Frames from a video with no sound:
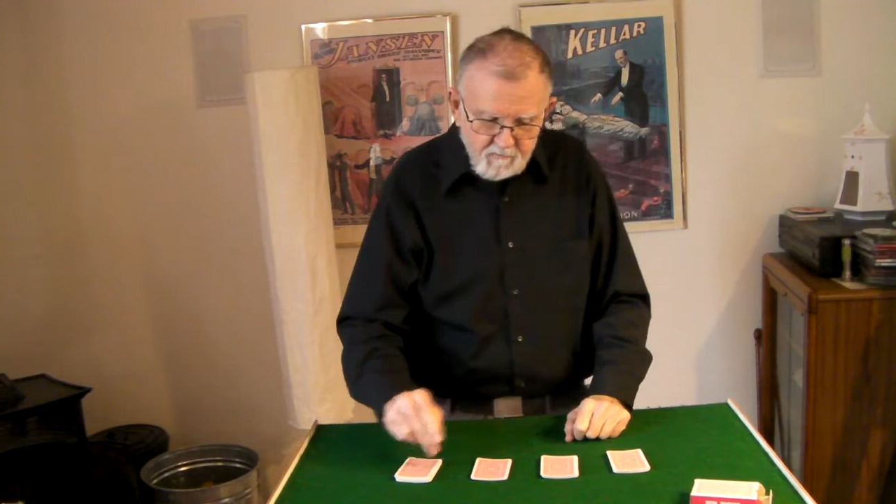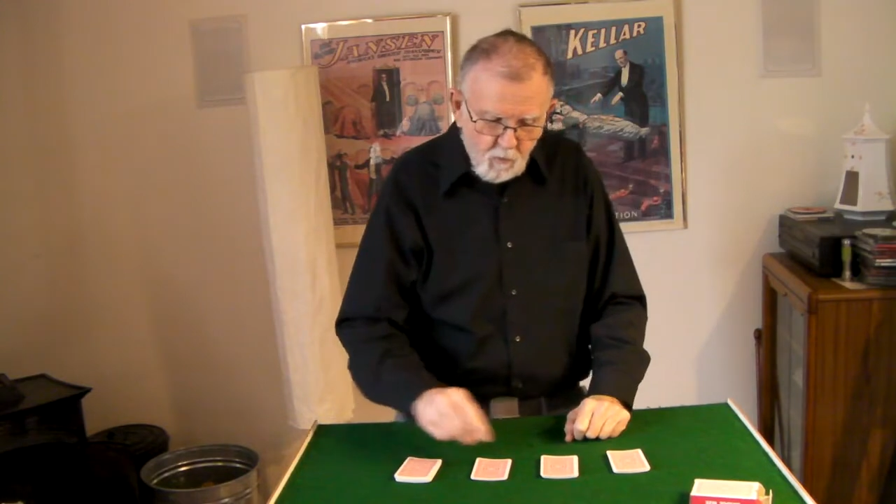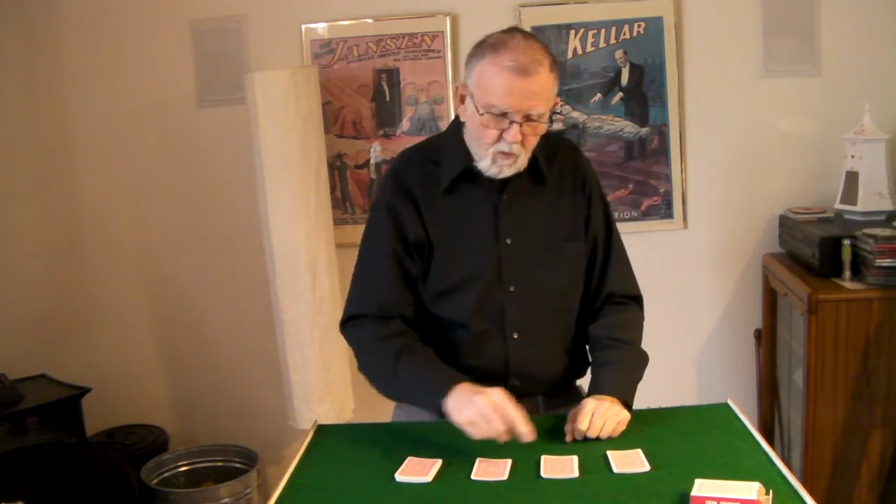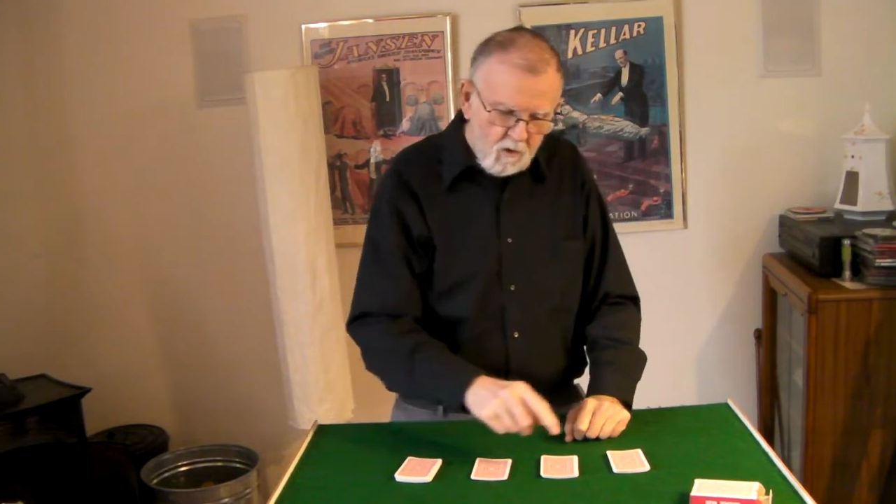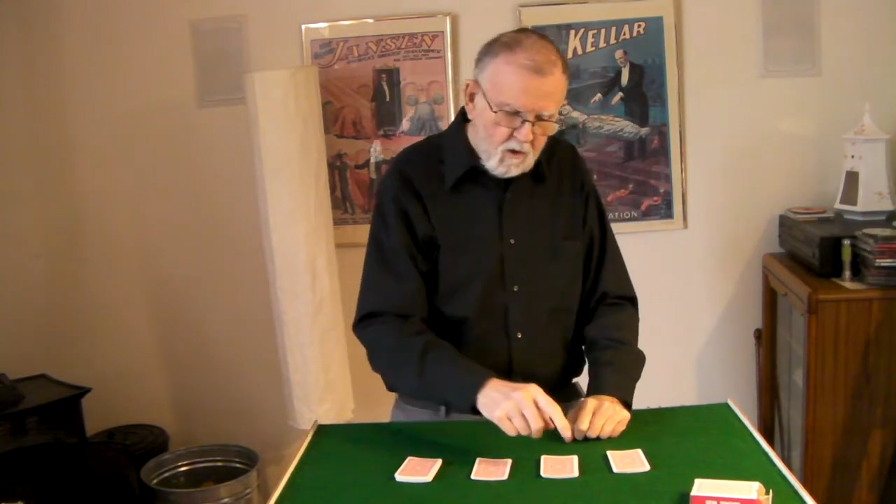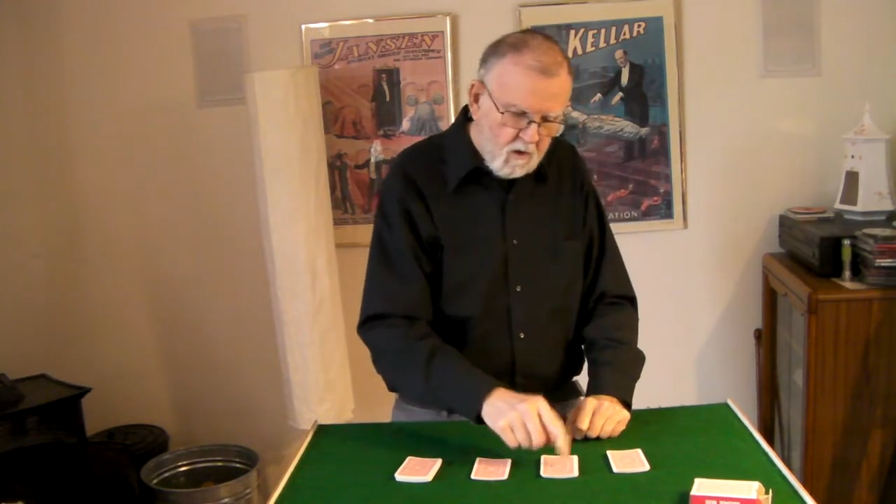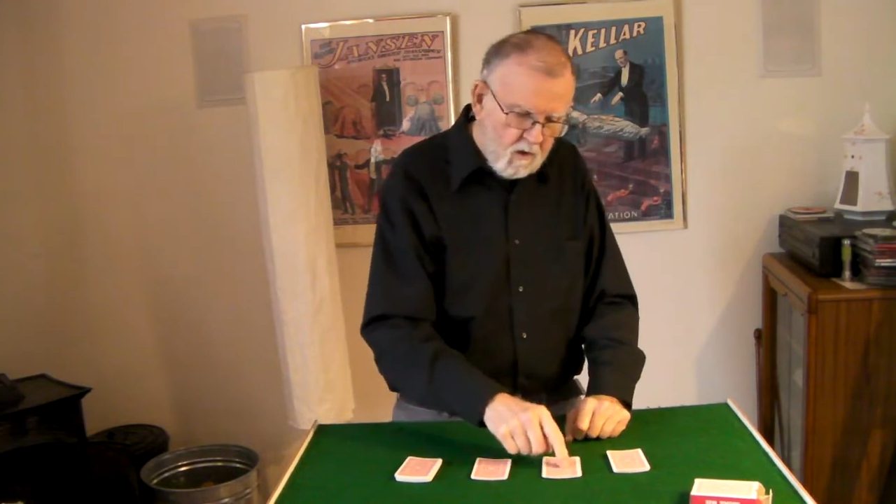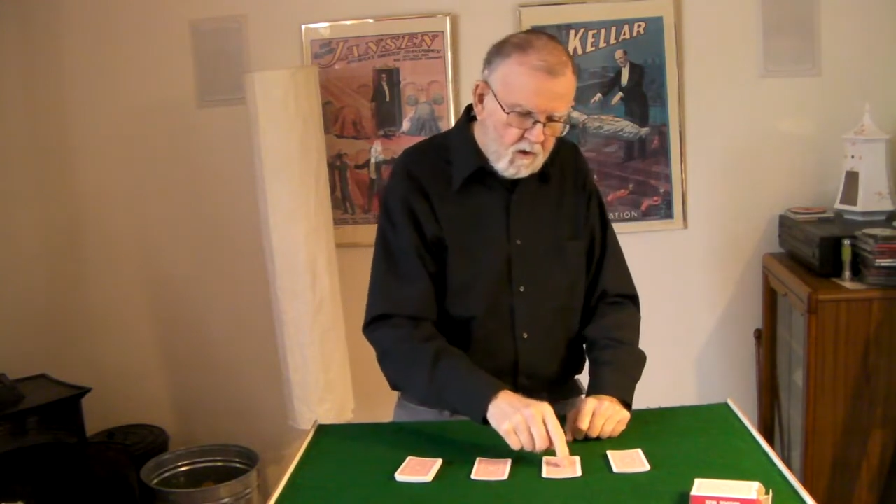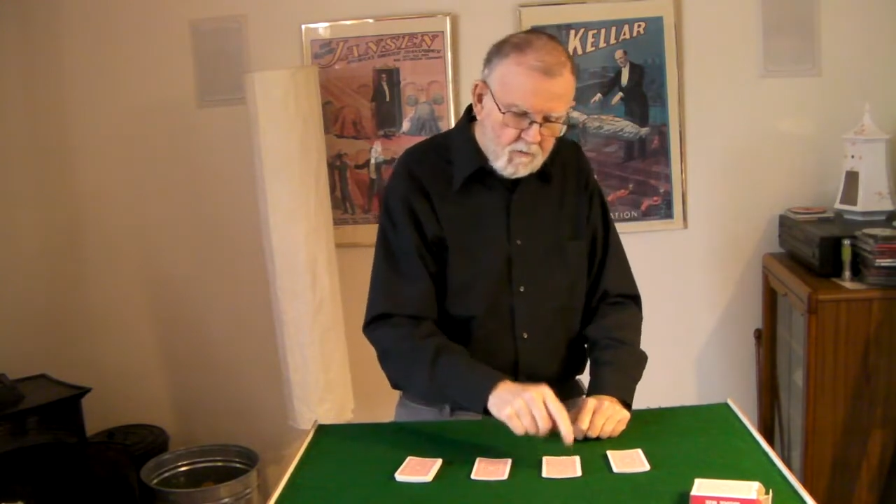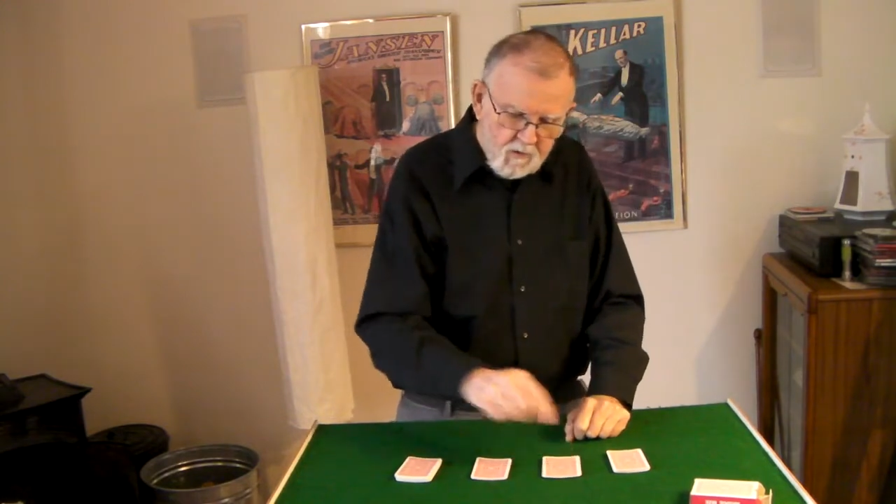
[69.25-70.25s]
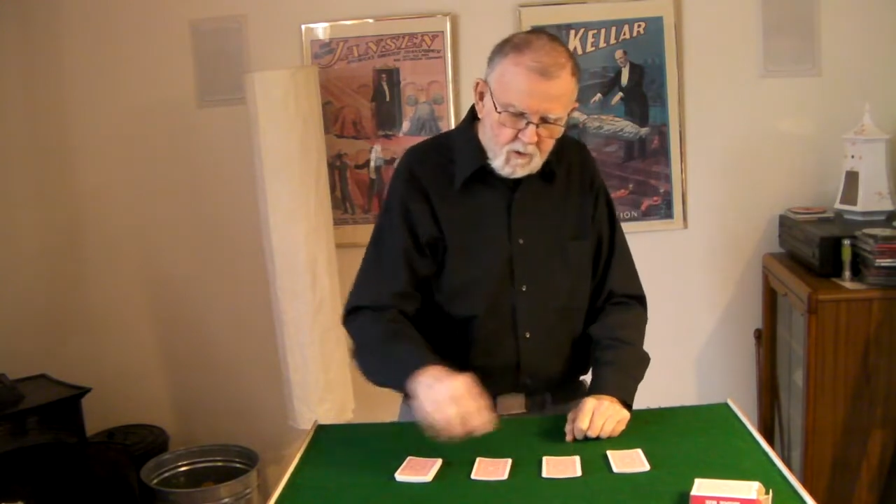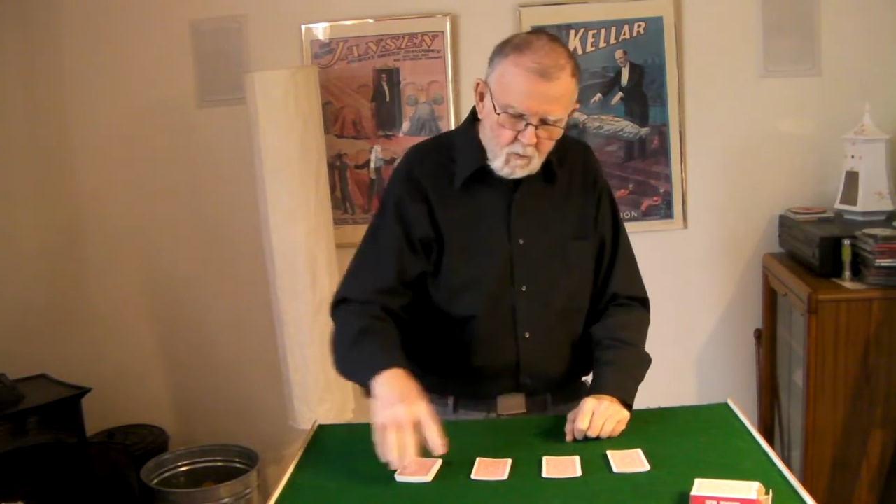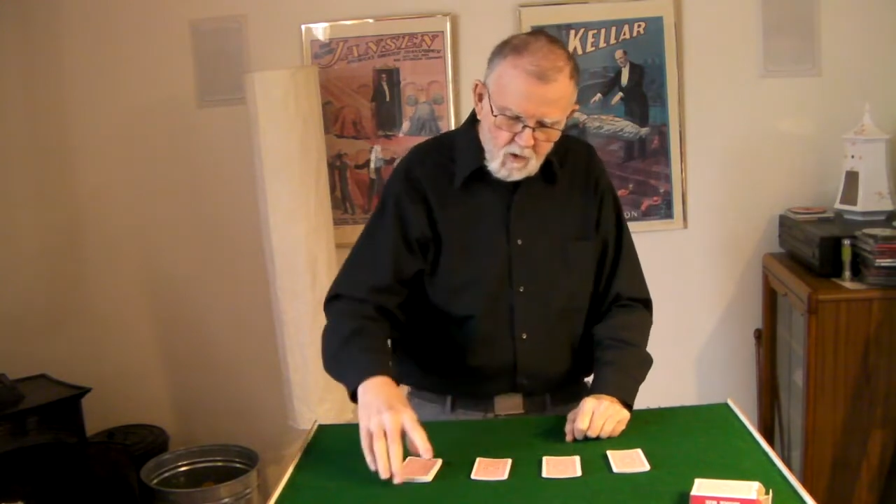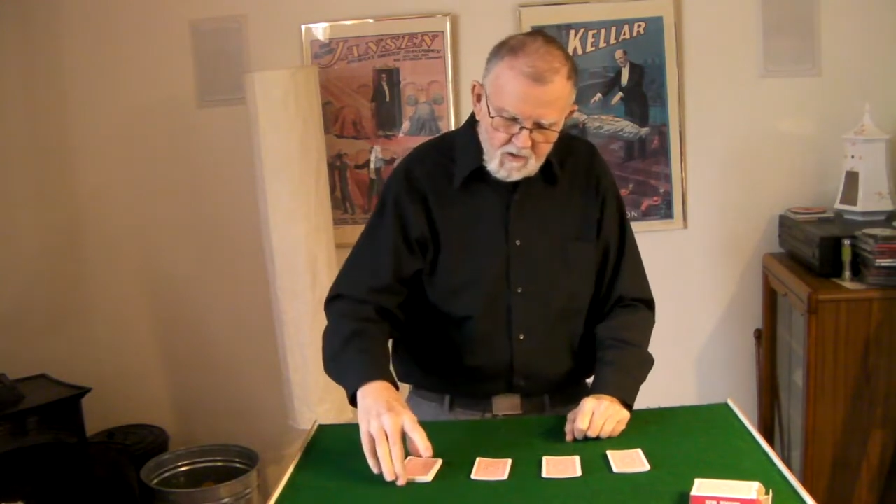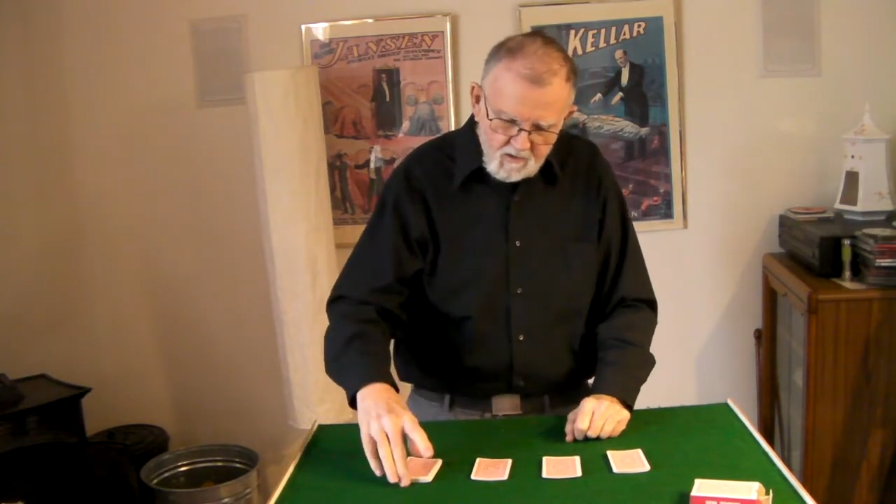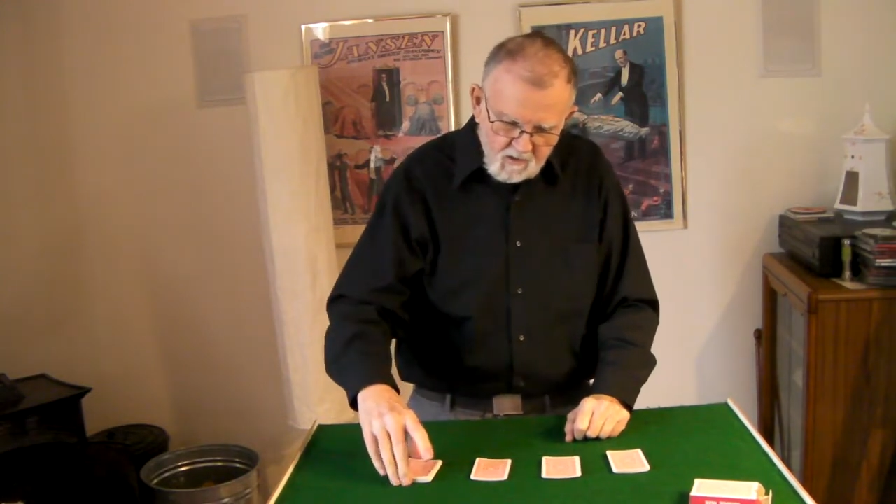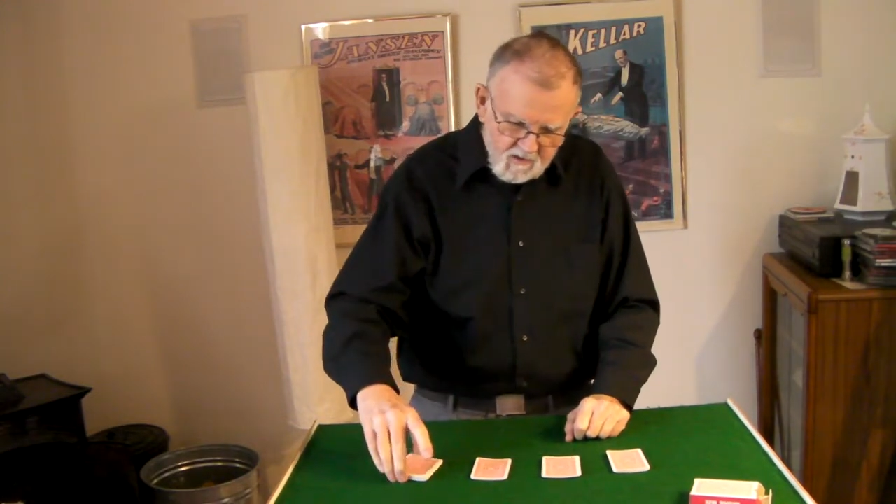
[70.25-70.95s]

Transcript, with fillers: four, three, or one.